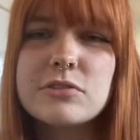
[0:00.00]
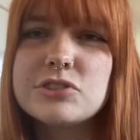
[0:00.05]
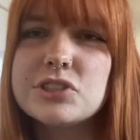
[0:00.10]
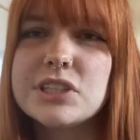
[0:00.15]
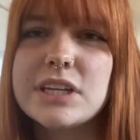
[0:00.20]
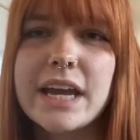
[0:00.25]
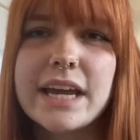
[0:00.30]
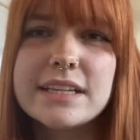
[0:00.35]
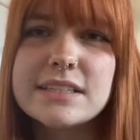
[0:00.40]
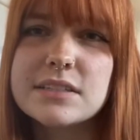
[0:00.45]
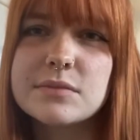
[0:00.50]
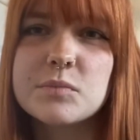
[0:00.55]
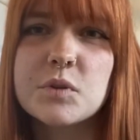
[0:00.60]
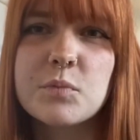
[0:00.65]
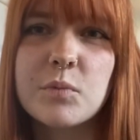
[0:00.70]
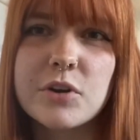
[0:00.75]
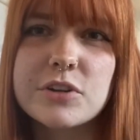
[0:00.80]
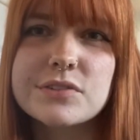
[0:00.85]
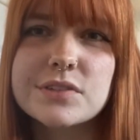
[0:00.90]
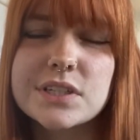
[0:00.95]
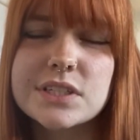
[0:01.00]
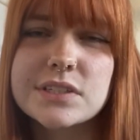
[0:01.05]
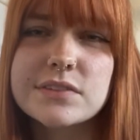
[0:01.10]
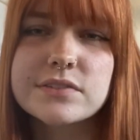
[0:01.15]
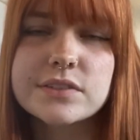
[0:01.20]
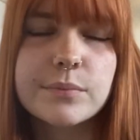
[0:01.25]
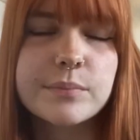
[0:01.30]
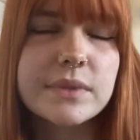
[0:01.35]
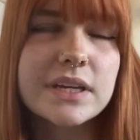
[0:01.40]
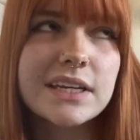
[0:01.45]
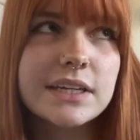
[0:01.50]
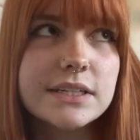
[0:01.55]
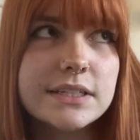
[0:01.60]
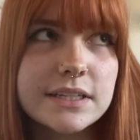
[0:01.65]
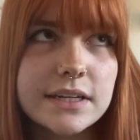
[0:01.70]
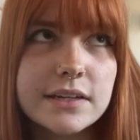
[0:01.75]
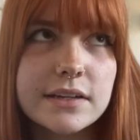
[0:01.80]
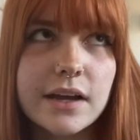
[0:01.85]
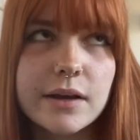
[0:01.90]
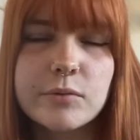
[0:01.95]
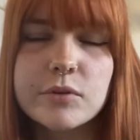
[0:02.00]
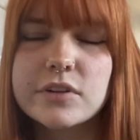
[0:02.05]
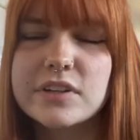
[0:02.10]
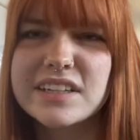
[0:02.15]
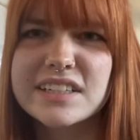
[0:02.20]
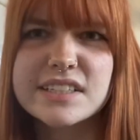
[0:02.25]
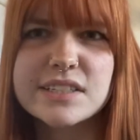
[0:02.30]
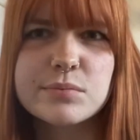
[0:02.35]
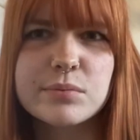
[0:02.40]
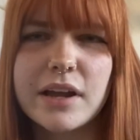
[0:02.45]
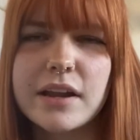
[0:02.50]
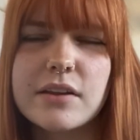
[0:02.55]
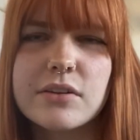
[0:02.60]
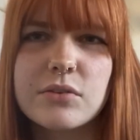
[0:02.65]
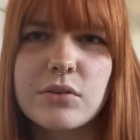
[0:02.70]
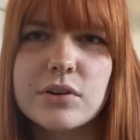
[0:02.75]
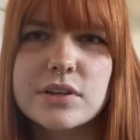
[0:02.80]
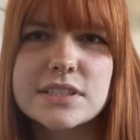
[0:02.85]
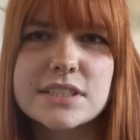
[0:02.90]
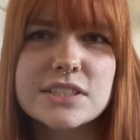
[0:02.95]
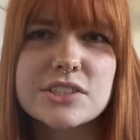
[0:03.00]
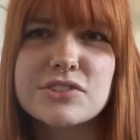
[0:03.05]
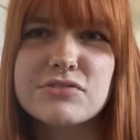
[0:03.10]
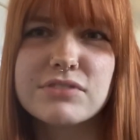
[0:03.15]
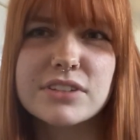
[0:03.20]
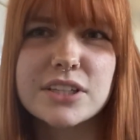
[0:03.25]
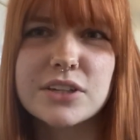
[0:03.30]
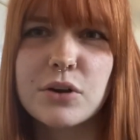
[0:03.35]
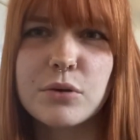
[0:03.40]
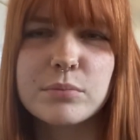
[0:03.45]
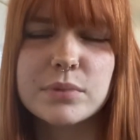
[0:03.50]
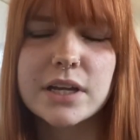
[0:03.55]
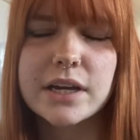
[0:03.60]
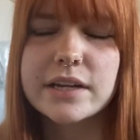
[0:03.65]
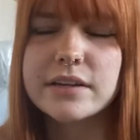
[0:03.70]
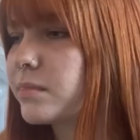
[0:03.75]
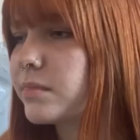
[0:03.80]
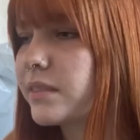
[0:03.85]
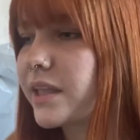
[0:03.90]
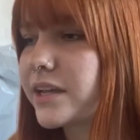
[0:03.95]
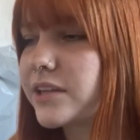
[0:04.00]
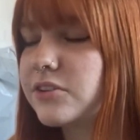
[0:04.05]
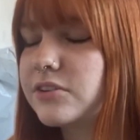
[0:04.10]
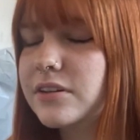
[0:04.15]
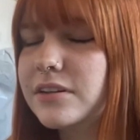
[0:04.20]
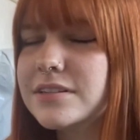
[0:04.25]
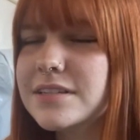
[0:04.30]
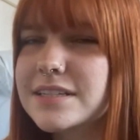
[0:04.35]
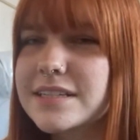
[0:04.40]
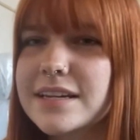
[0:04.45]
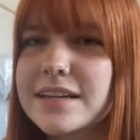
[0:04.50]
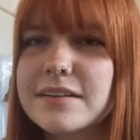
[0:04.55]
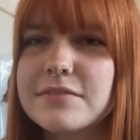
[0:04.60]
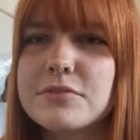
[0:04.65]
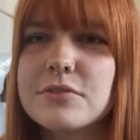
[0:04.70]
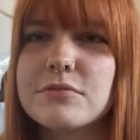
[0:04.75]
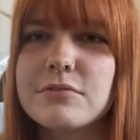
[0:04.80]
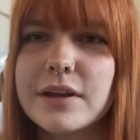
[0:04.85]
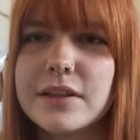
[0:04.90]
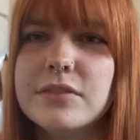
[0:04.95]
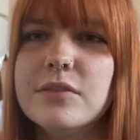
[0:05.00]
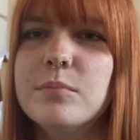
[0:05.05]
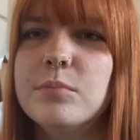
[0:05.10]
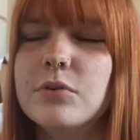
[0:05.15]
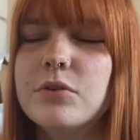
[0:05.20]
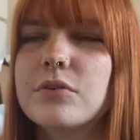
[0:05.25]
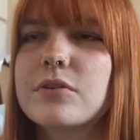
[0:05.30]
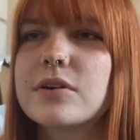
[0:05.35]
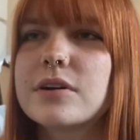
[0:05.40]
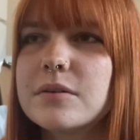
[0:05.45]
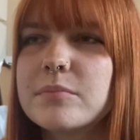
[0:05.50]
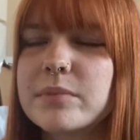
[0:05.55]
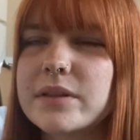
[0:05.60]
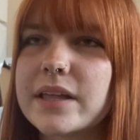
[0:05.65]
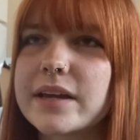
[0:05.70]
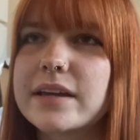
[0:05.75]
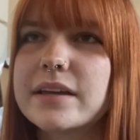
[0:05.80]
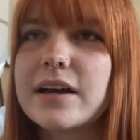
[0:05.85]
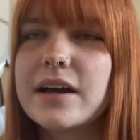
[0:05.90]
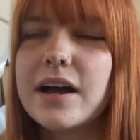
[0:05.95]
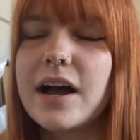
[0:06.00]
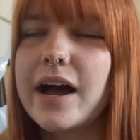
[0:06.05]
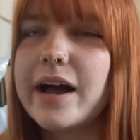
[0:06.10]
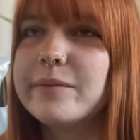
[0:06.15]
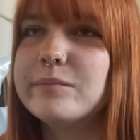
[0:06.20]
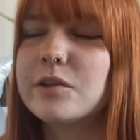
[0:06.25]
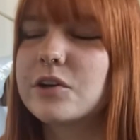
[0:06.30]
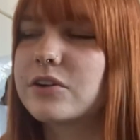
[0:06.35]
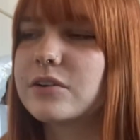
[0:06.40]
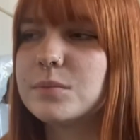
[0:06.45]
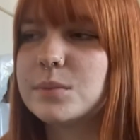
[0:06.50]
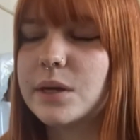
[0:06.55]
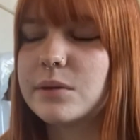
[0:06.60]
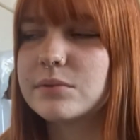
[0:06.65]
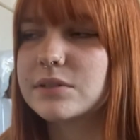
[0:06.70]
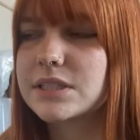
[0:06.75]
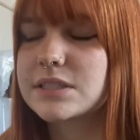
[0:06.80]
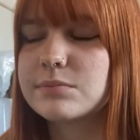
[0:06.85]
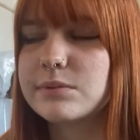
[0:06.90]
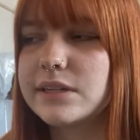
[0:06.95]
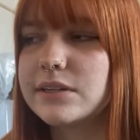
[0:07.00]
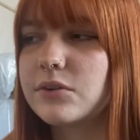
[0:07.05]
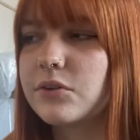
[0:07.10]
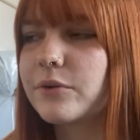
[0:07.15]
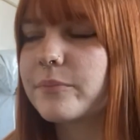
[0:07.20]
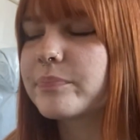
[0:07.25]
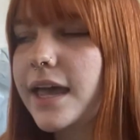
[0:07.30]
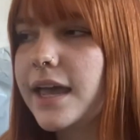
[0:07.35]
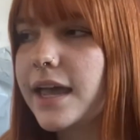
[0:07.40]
She hates him the most because of something he did. I'm not going to explain it all because it's just really complicated. Like, you don't understand it if you read the book, but like I'm not going to be able to explain it all.